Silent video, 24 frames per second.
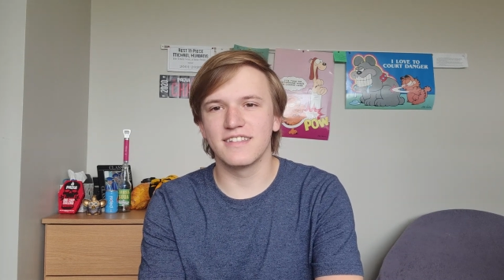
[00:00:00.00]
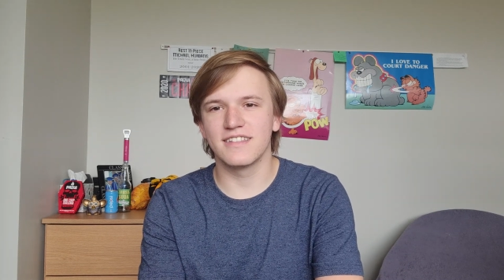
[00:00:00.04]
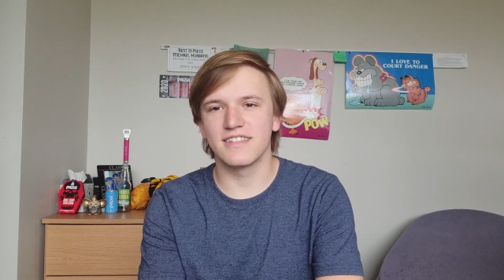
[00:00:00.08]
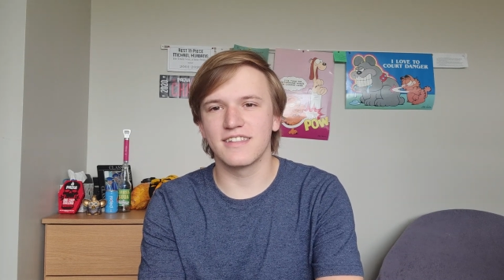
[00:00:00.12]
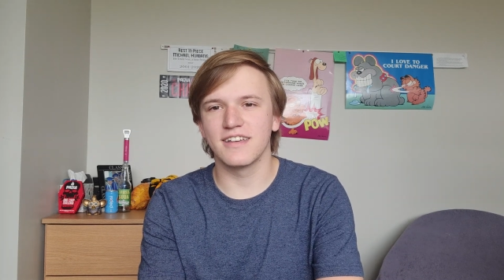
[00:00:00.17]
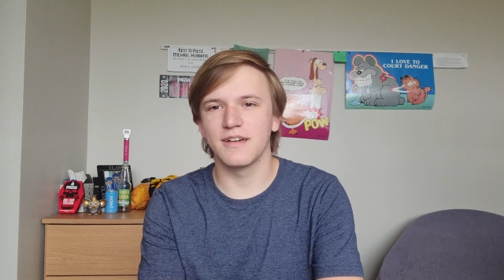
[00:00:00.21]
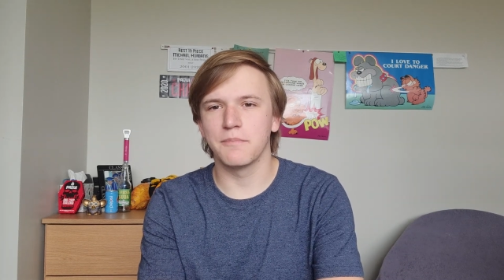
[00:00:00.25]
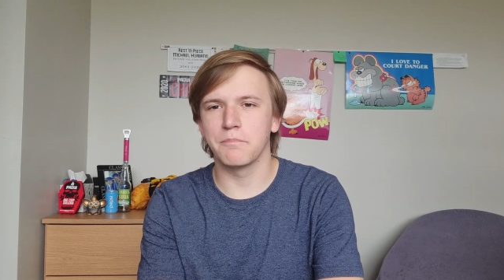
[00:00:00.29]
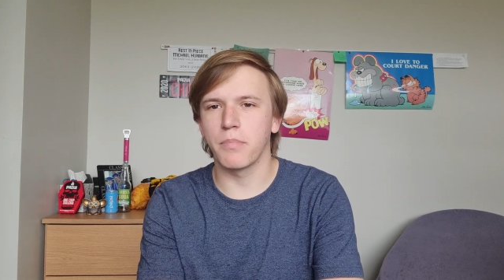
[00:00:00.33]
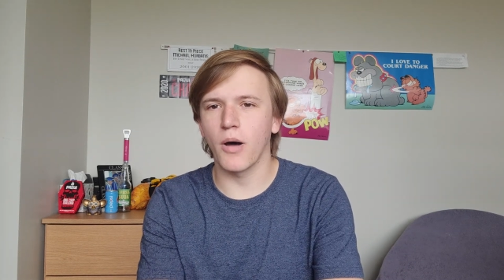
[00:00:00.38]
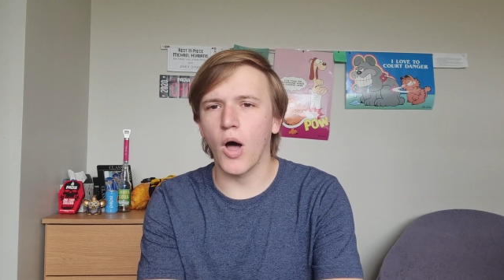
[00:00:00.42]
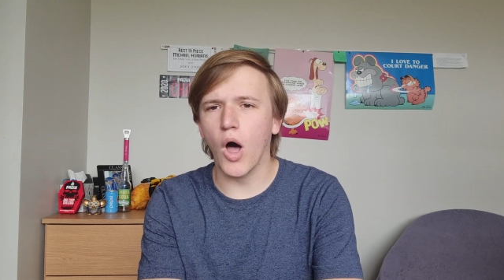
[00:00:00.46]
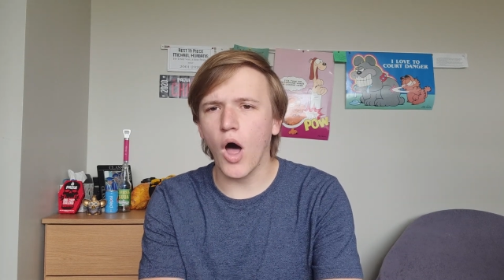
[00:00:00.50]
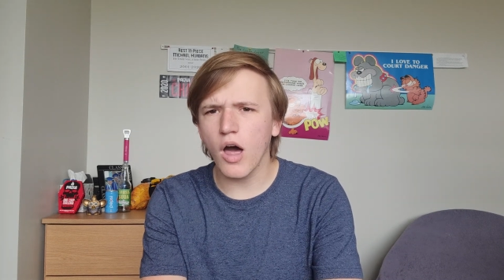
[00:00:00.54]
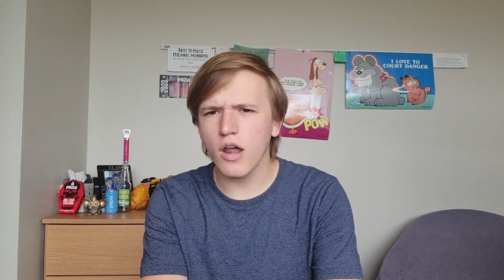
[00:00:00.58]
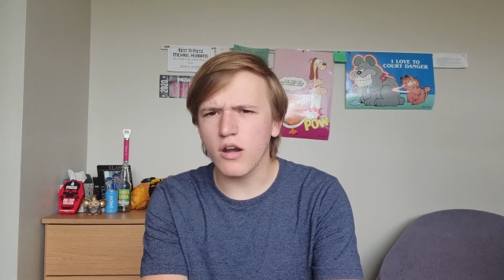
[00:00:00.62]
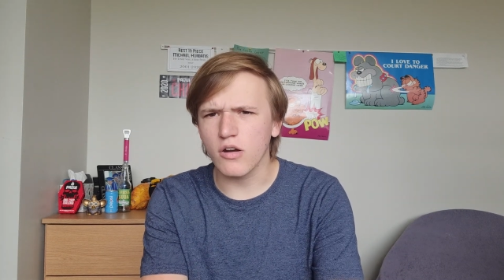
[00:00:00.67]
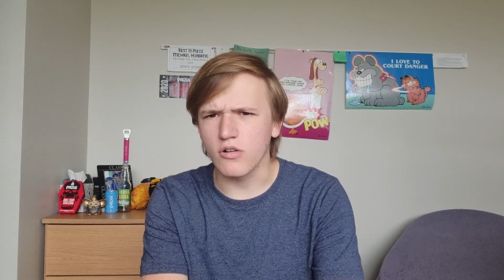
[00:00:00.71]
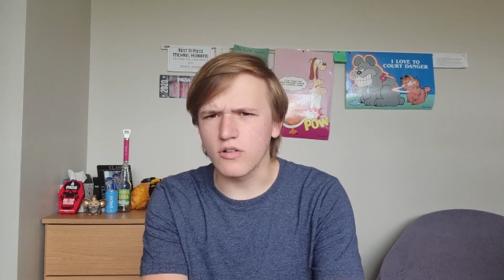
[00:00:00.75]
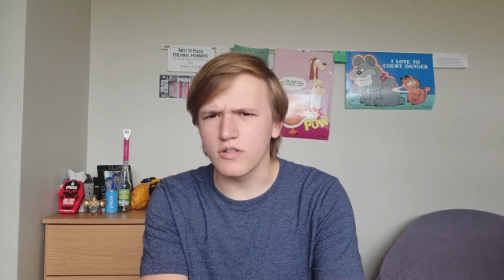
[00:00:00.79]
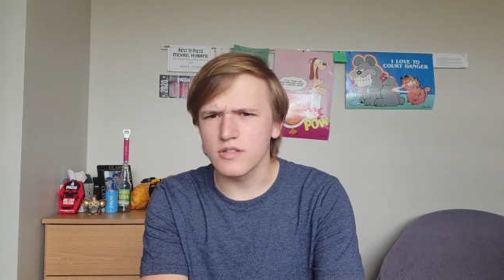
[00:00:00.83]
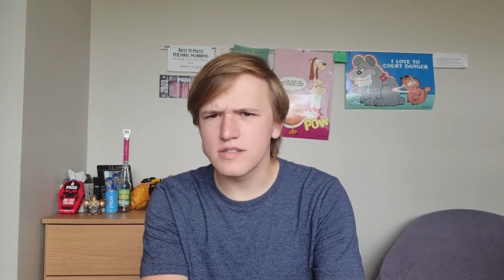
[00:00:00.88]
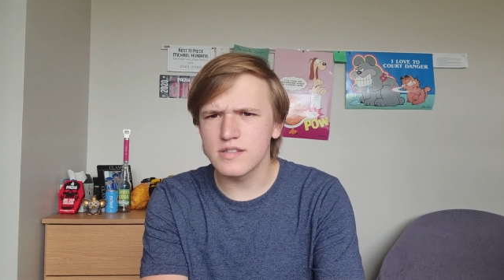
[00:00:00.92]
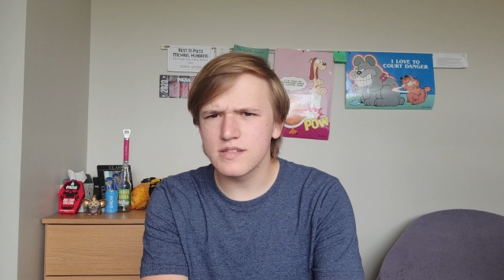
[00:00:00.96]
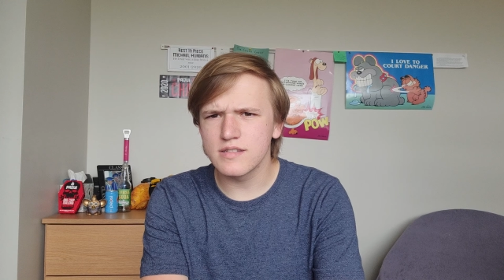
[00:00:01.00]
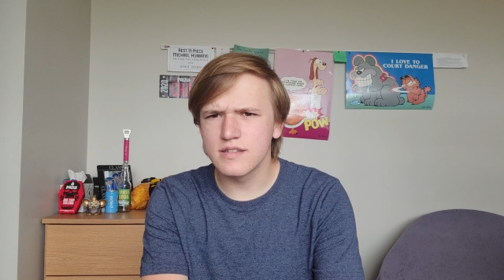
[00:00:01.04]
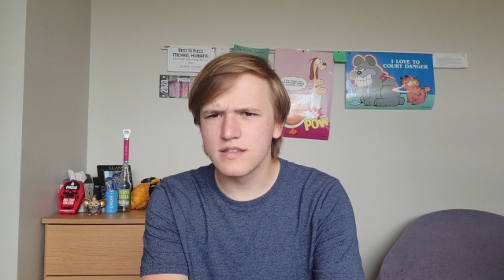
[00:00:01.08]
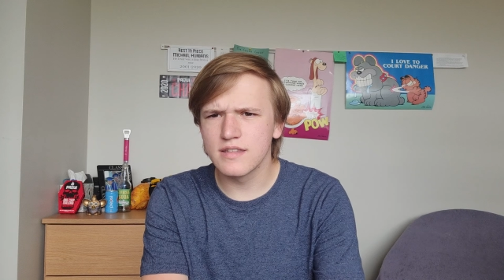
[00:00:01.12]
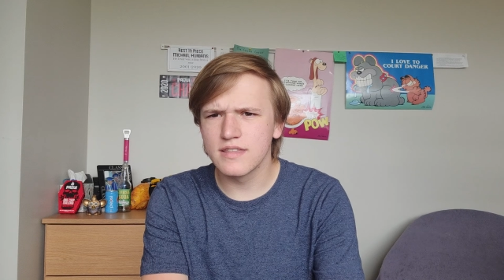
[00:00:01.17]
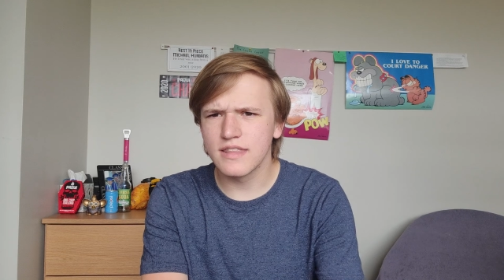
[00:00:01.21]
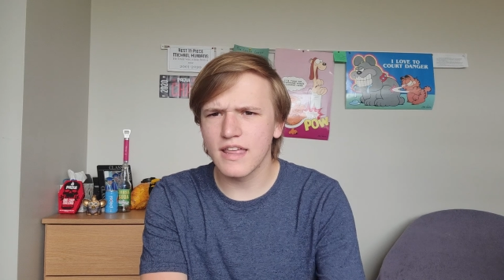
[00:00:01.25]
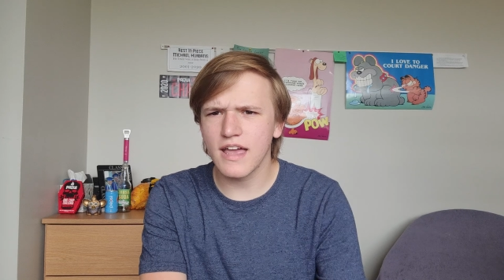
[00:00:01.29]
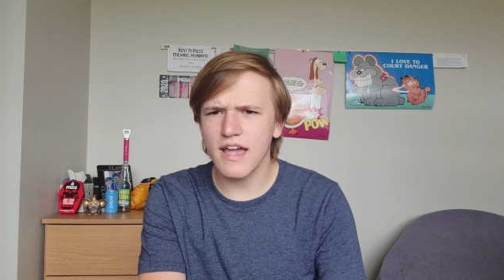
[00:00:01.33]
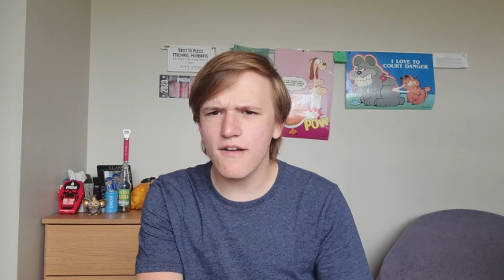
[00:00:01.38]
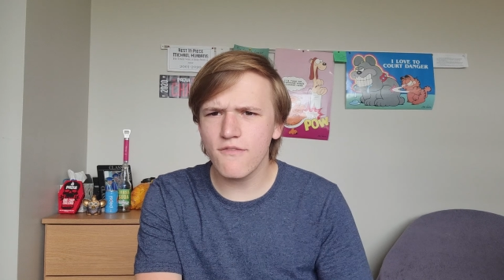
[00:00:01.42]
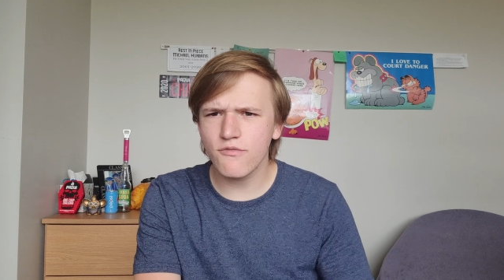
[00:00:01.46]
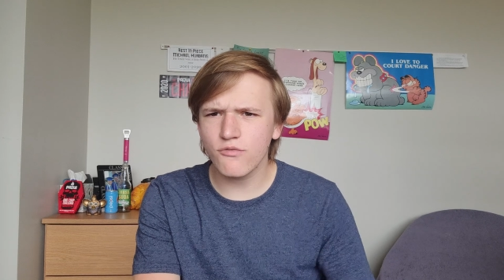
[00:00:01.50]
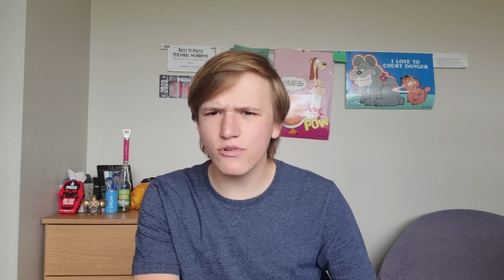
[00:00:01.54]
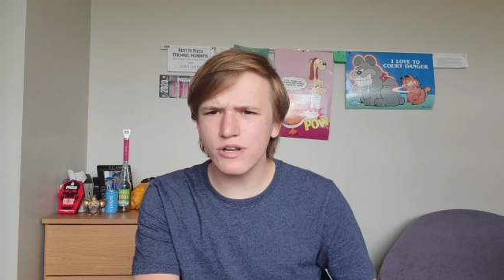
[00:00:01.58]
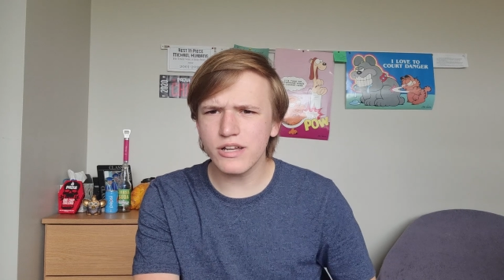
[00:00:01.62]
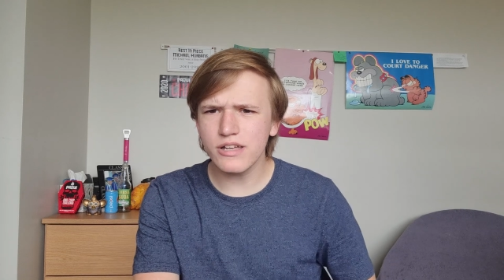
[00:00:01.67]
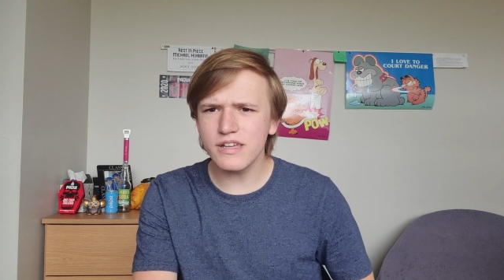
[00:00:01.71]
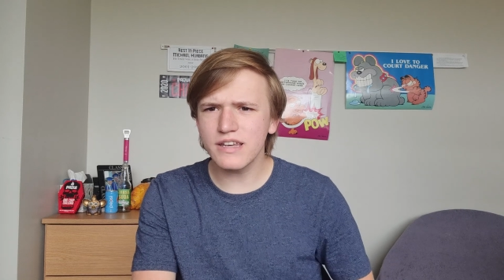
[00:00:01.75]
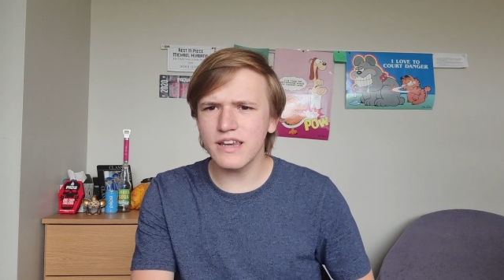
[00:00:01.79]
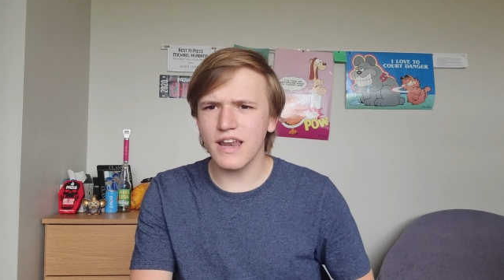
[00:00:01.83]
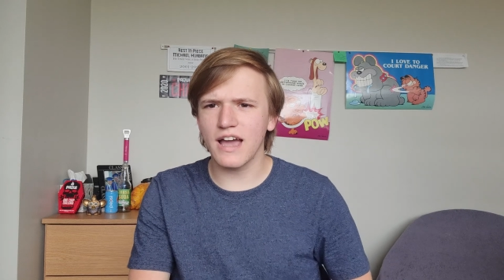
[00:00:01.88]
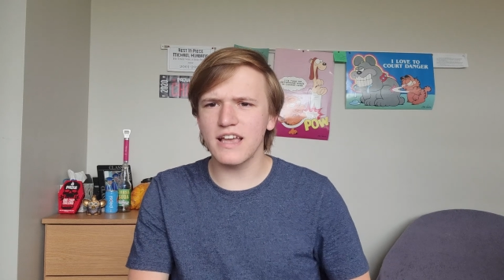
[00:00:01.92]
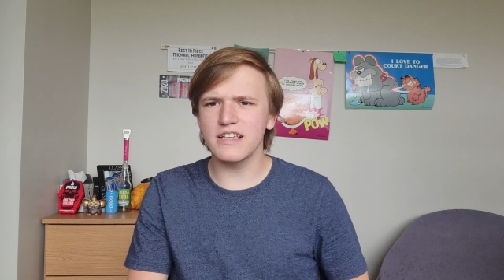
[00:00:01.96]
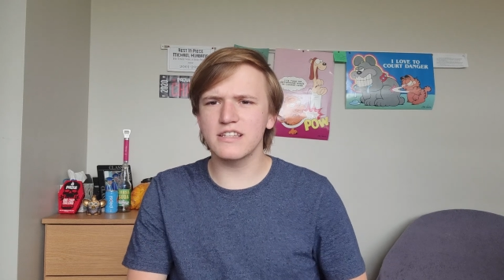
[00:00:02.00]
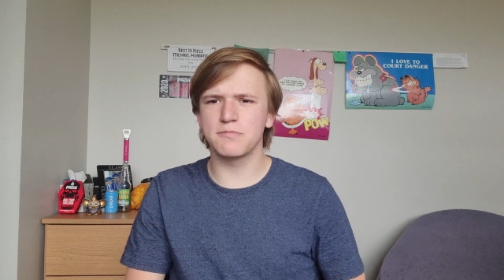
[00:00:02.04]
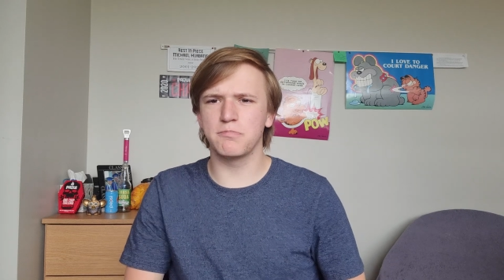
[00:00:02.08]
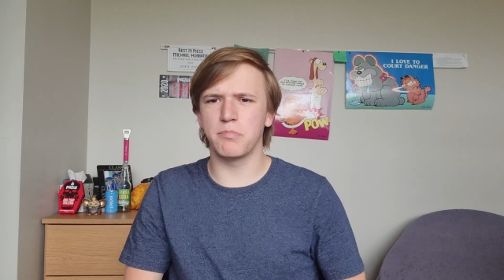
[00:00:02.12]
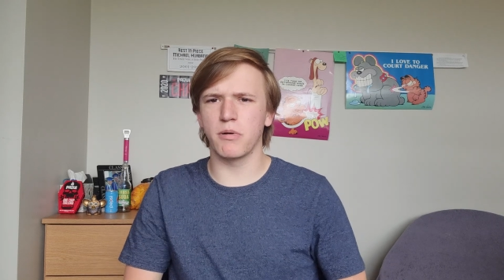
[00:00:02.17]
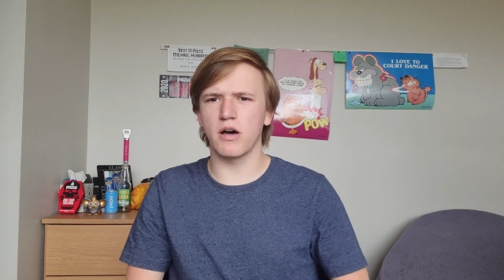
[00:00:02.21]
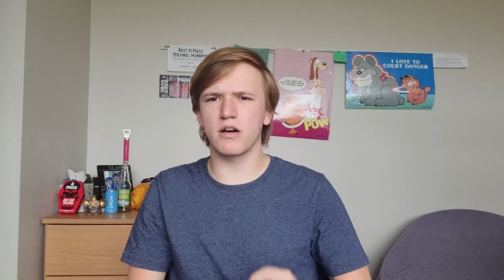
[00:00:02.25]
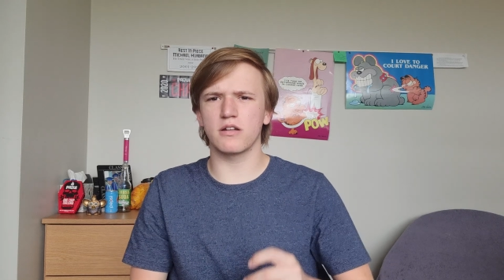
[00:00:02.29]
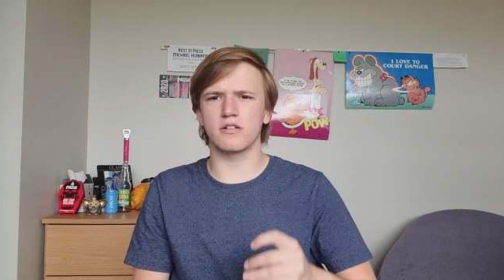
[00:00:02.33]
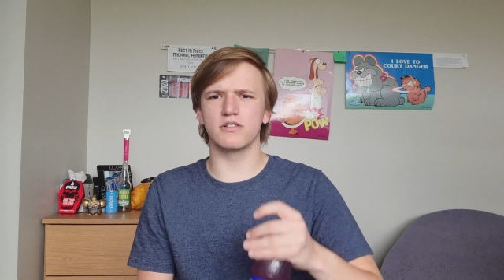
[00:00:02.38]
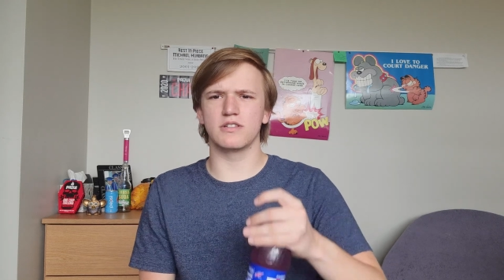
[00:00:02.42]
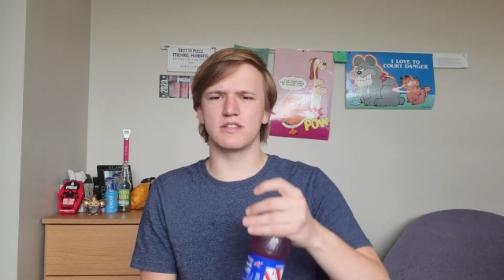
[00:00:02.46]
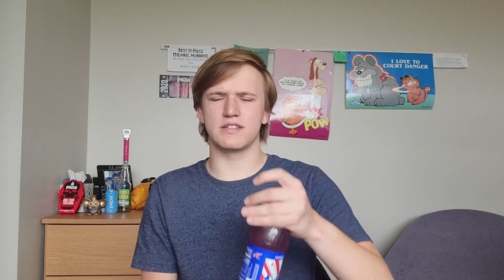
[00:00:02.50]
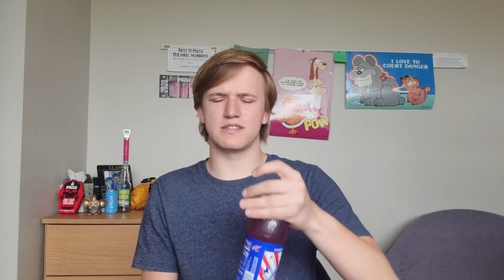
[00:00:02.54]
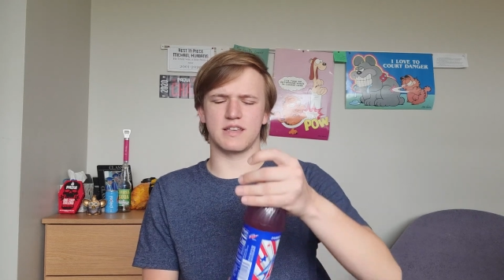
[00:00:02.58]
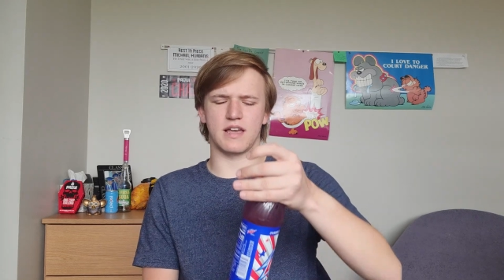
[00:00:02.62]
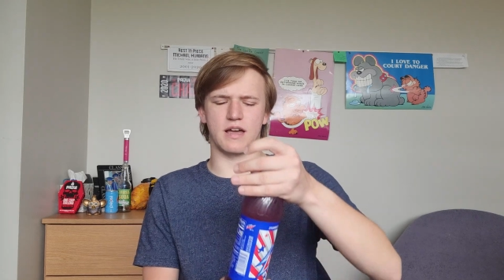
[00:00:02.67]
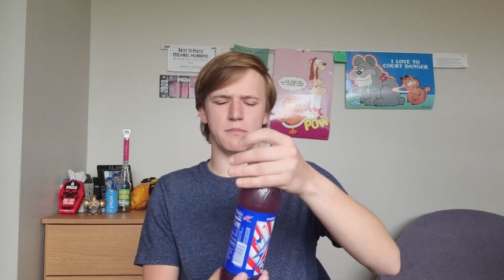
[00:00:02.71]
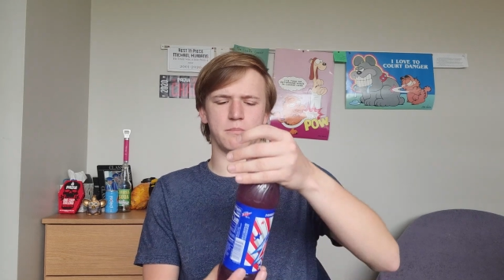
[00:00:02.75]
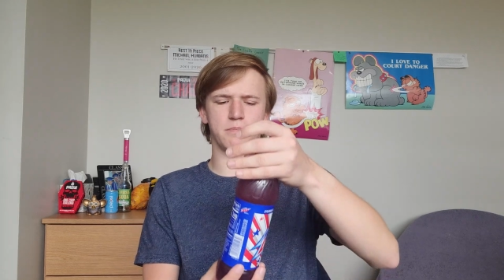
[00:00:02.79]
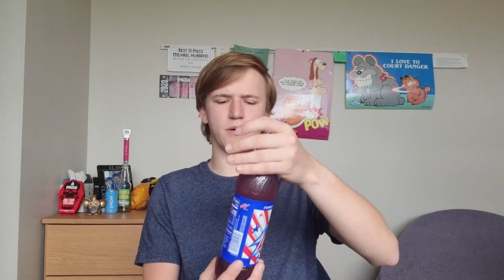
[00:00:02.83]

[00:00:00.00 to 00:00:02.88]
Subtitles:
bottles. They have really nice bottle design,